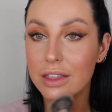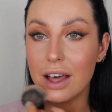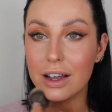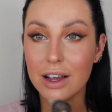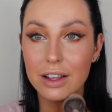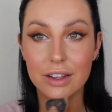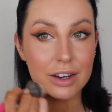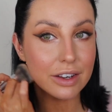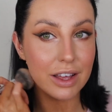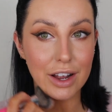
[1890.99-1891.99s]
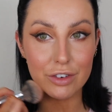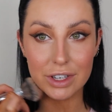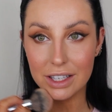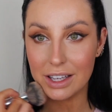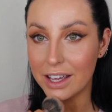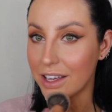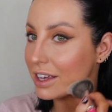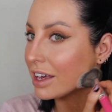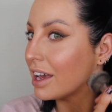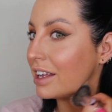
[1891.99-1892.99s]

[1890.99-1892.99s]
that colour that I really like,